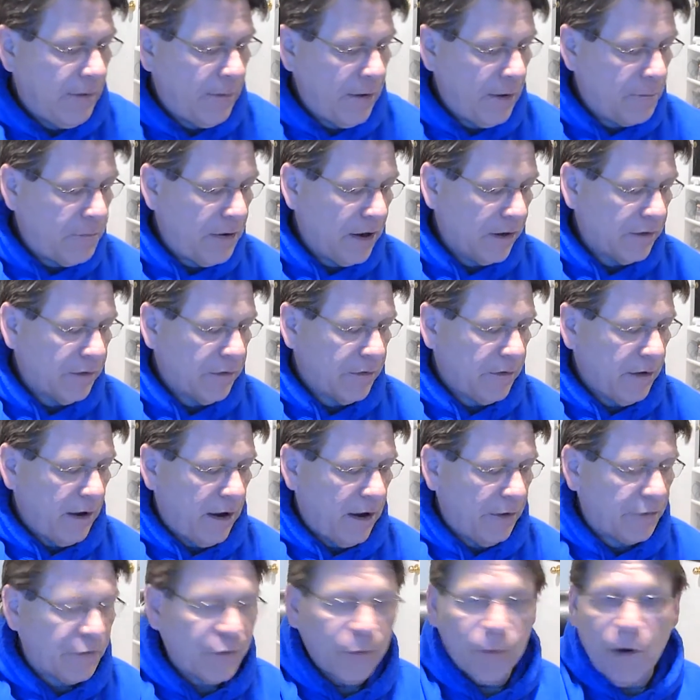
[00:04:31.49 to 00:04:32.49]
I picked
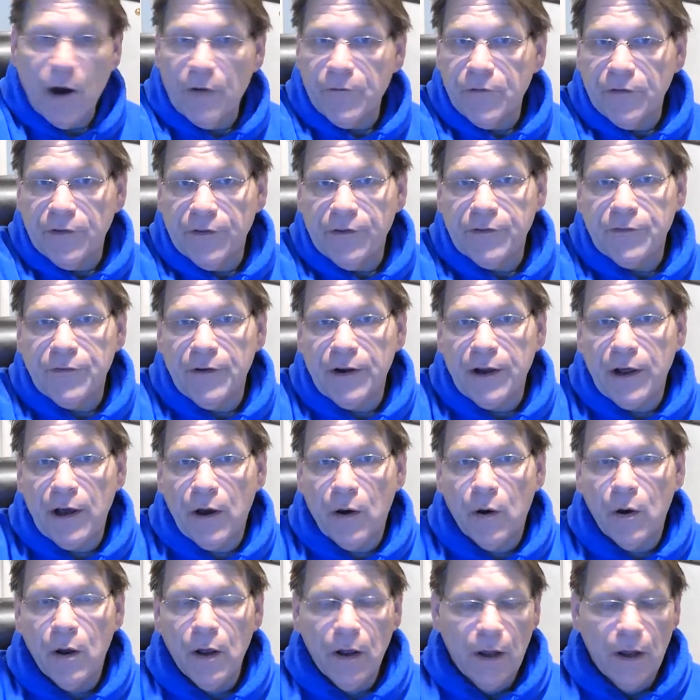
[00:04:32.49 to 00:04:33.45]
to wear for this video